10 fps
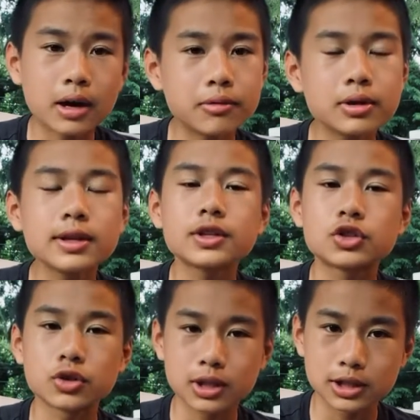really
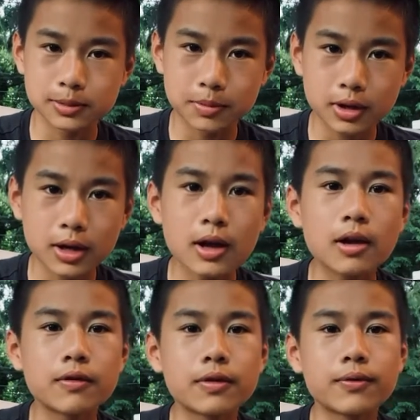enjoyed this book
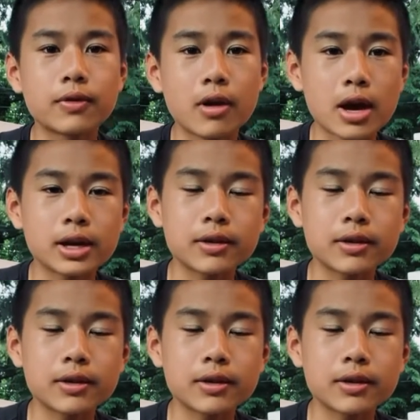for a variety